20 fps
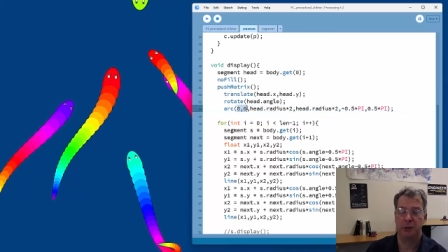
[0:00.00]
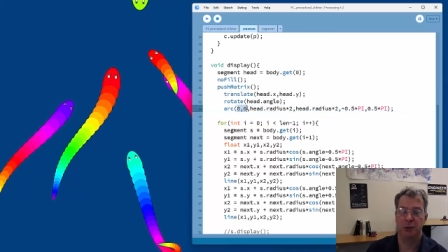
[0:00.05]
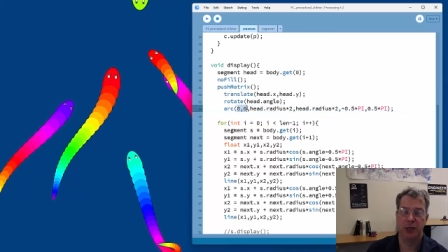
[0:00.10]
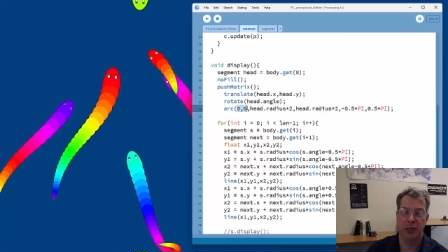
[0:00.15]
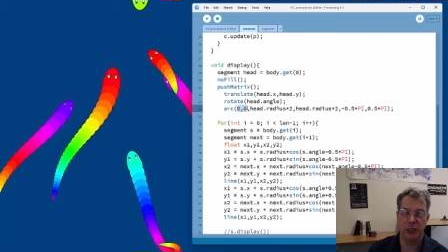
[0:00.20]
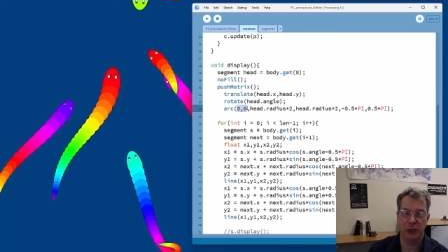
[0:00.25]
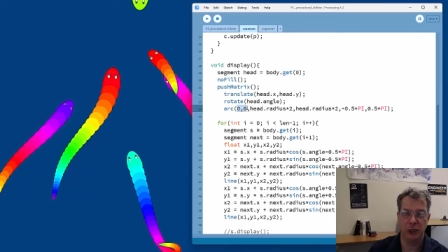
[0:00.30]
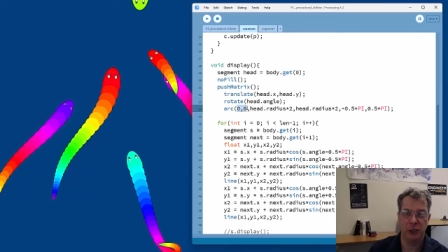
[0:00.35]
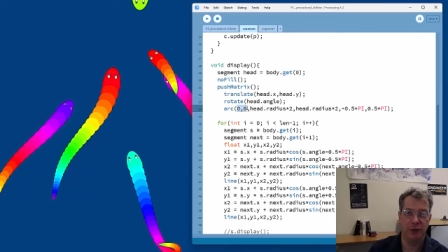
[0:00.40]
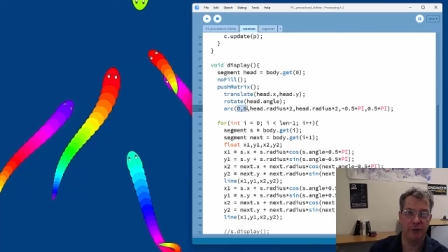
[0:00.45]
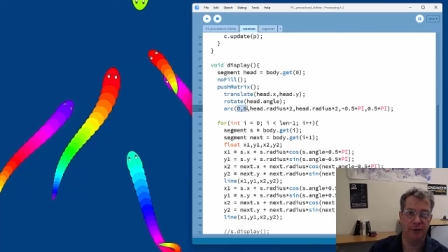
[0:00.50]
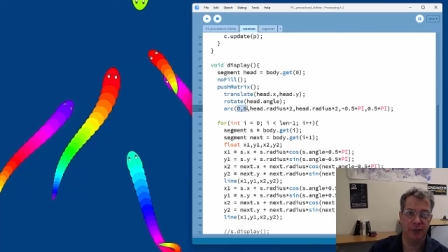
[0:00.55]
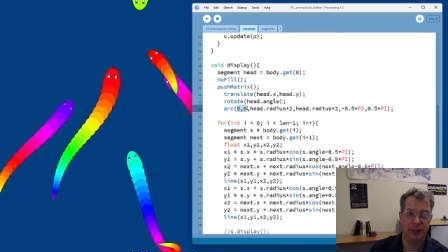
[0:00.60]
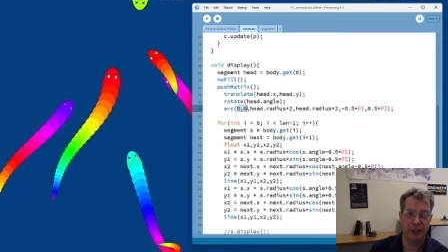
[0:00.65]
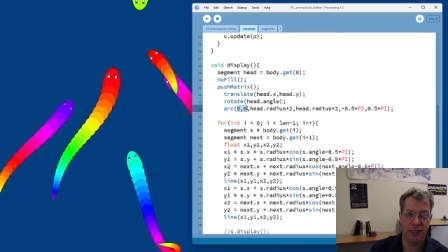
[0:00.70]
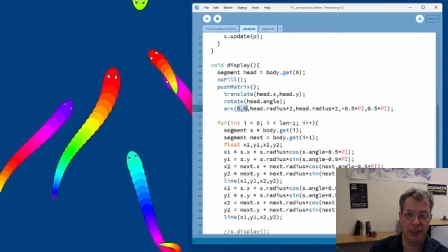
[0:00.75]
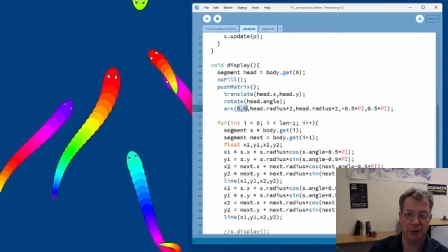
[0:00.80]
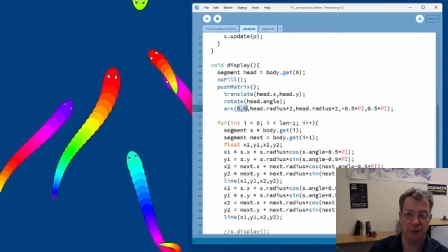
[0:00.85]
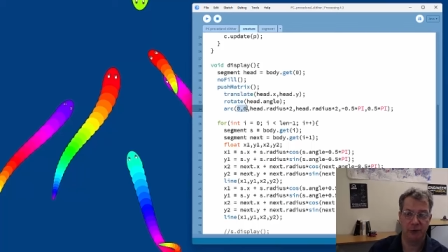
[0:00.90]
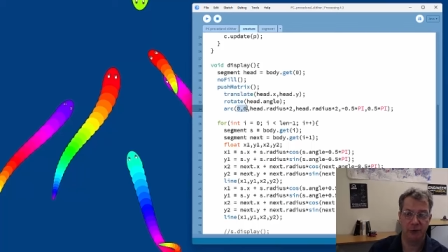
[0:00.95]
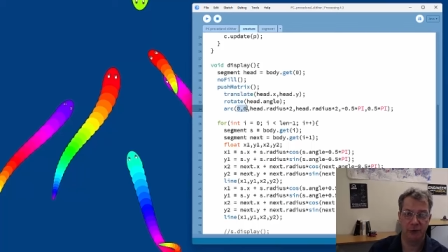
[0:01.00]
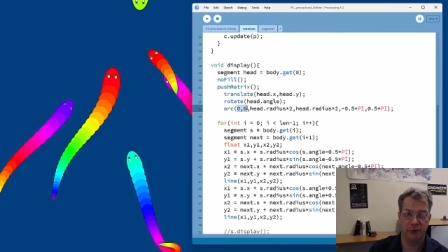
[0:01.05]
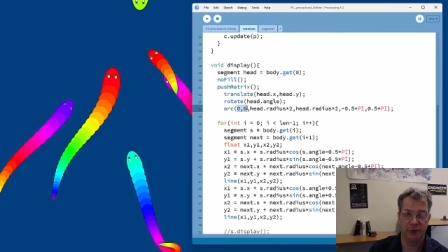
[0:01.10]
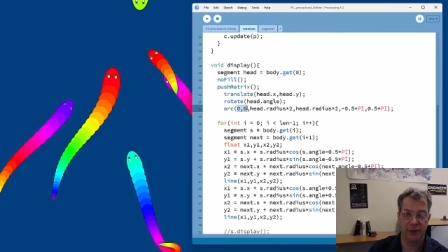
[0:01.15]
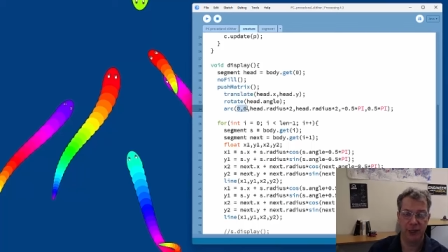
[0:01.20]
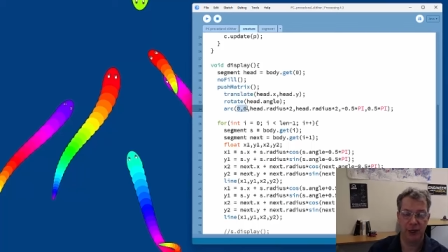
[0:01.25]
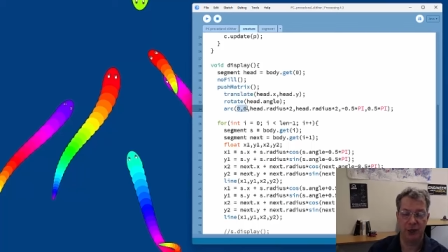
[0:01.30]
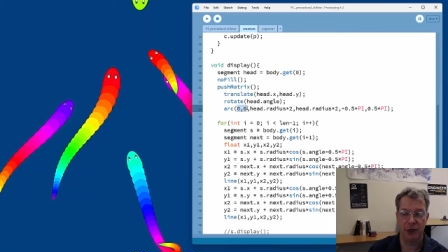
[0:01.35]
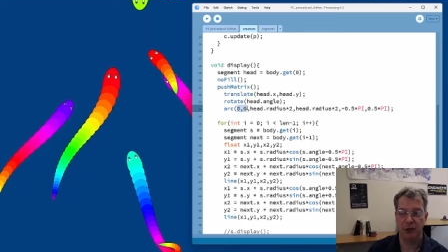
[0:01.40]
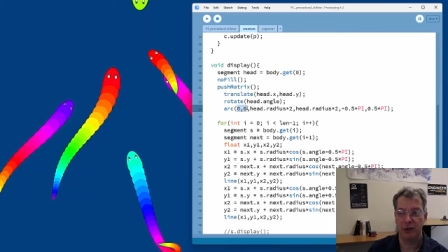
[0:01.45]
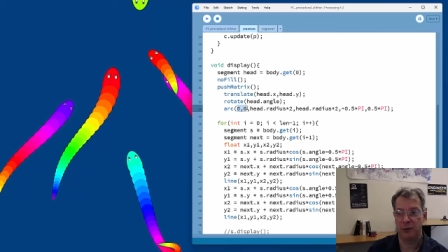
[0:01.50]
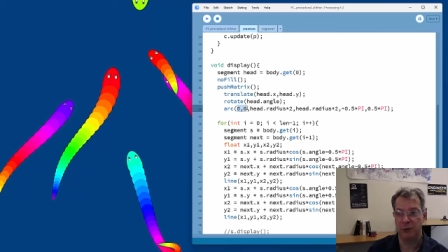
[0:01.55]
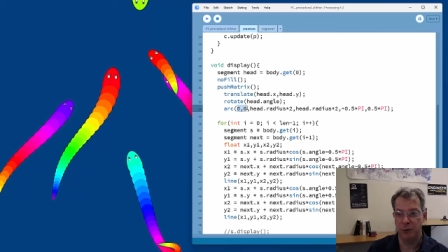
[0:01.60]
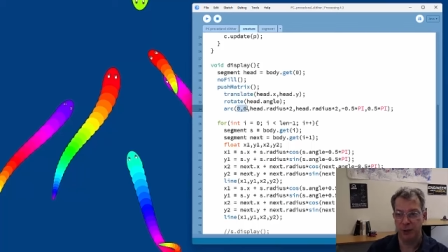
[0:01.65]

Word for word: location of the center of the arc,